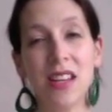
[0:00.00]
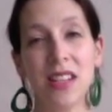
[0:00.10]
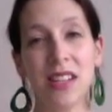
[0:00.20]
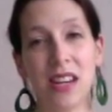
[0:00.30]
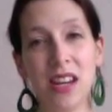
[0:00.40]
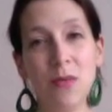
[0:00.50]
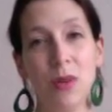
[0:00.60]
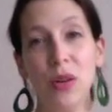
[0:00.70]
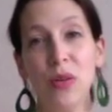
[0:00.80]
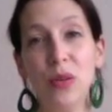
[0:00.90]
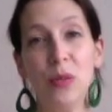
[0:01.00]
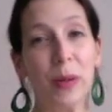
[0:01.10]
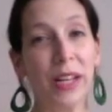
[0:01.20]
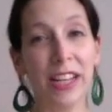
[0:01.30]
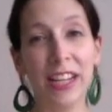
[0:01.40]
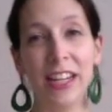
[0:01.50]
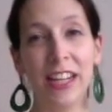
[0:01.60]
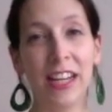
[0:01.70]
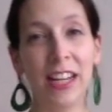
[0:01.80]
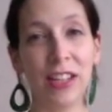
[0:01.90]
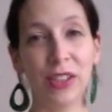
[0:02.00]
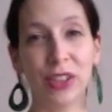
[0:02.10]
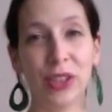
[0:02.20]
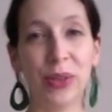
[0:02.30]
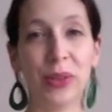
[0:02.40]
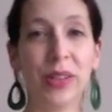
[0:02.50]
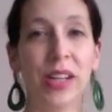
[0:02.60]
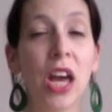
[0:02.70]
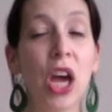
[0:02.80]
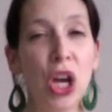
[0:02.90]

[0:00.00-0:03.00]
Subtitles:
game you play, and you're